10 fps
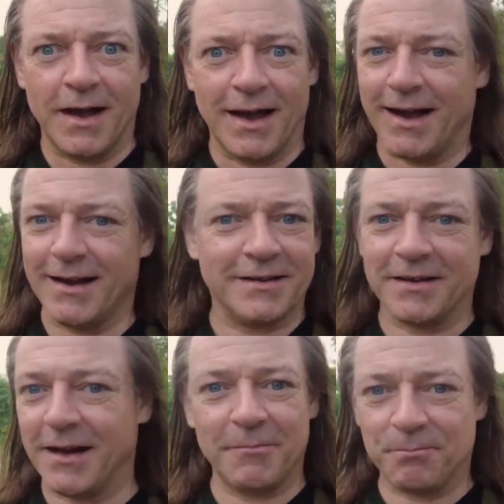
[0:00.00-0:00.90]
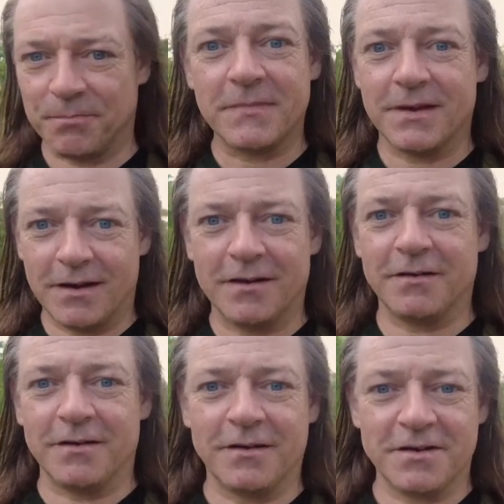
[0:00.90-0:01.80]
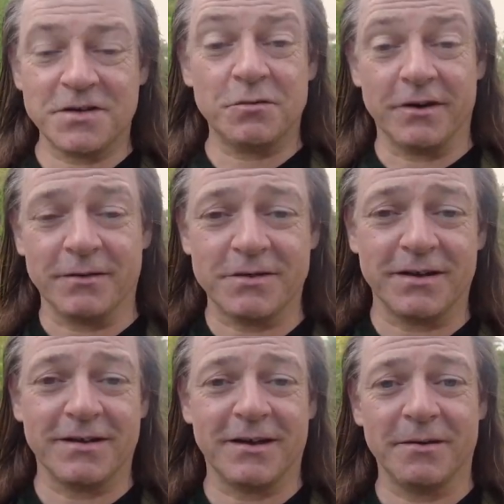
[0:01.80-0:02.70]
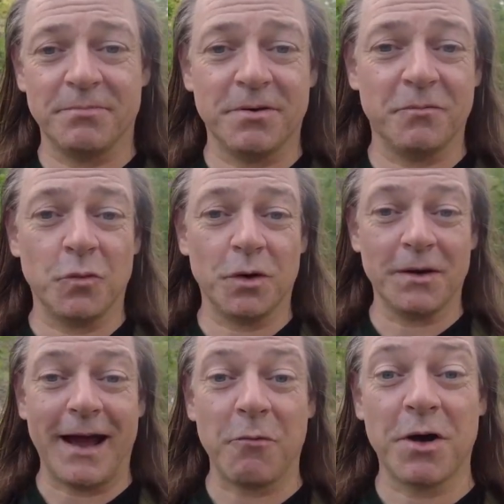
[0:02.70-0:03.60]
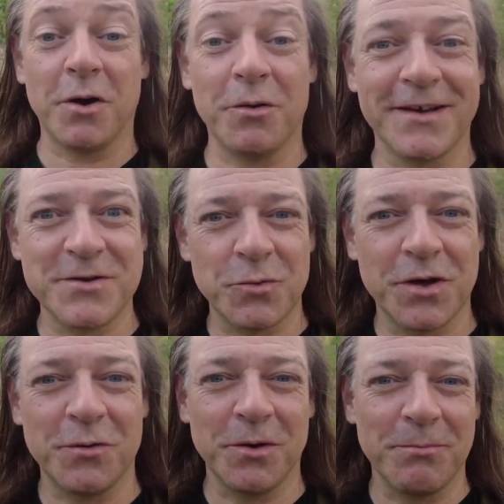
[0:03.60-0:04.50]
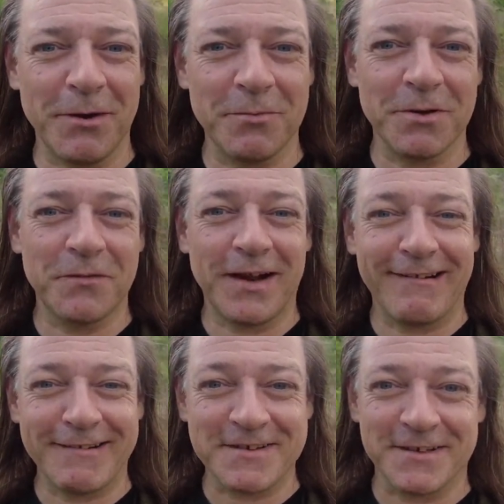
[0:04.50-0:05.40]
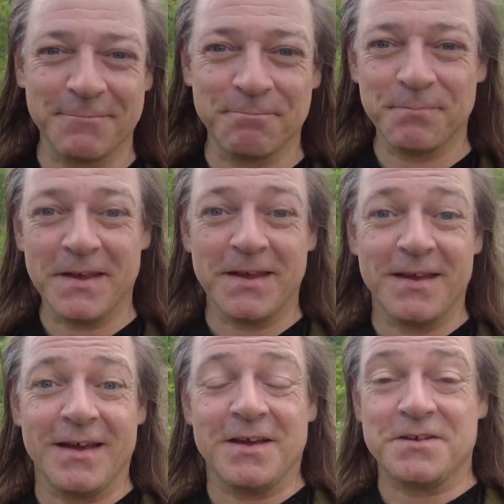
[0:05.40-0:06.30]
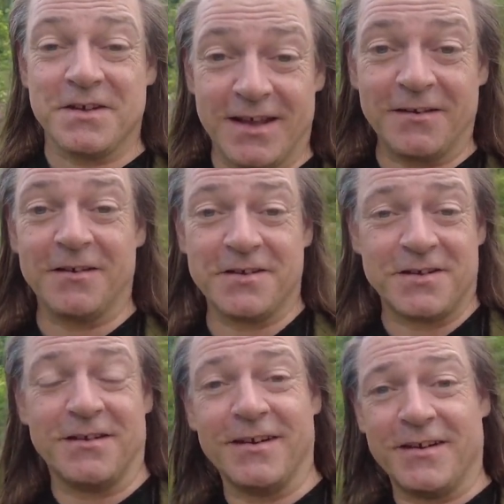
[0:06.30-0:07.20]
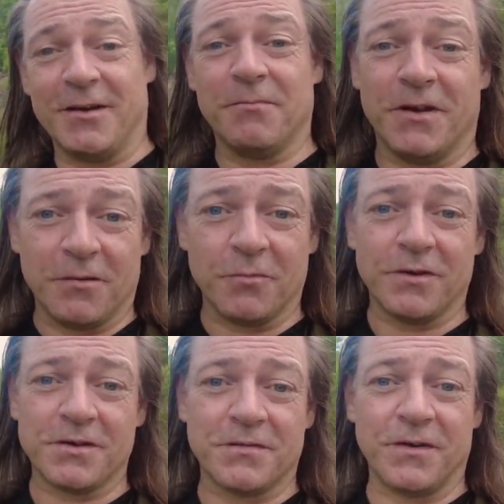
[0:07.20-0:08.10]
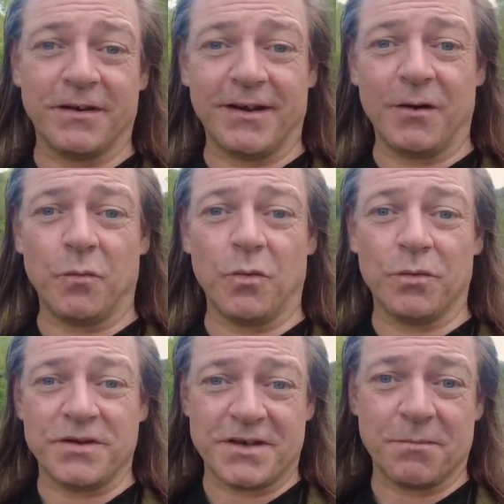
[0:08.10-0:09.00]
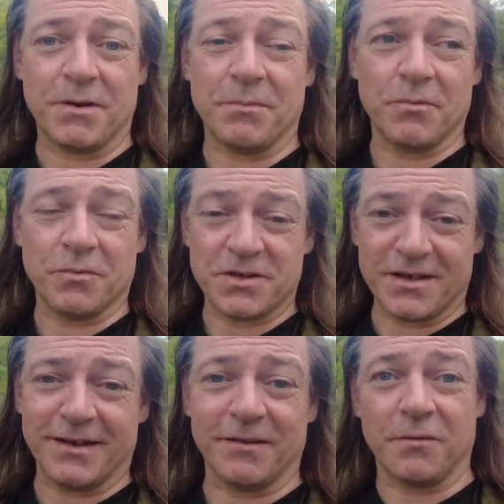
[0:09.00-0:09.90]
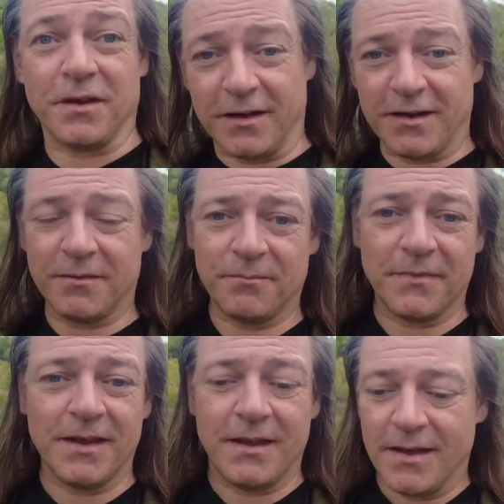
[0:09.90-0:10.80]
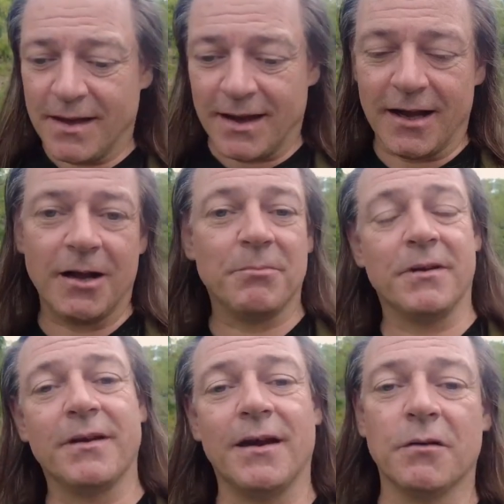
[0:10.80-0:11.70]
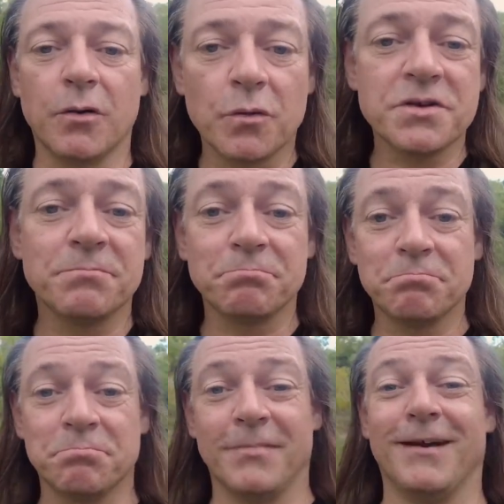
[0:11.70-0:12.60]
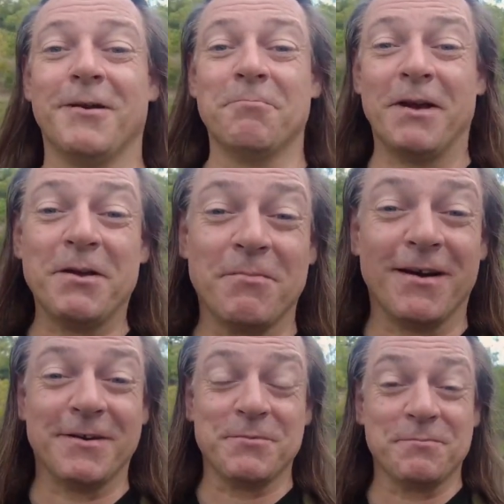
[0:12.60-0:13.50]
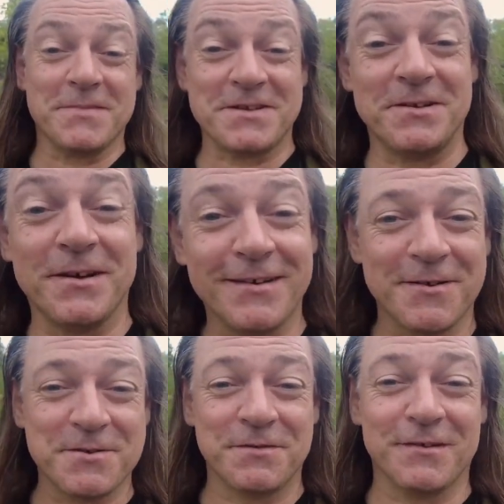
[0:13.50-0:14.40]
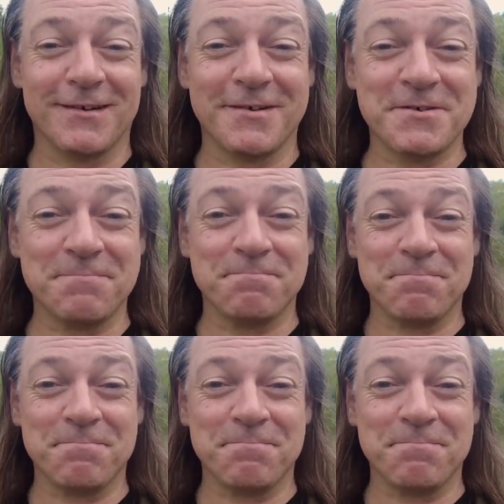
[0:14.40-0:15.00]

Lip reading: And I saw it. It was like what alcoholics would call a moment of clarity. So then I started, wanting to find out what all these other people were saying and thinking. Now, of course, mate of mine who doesn't like Nigel Farage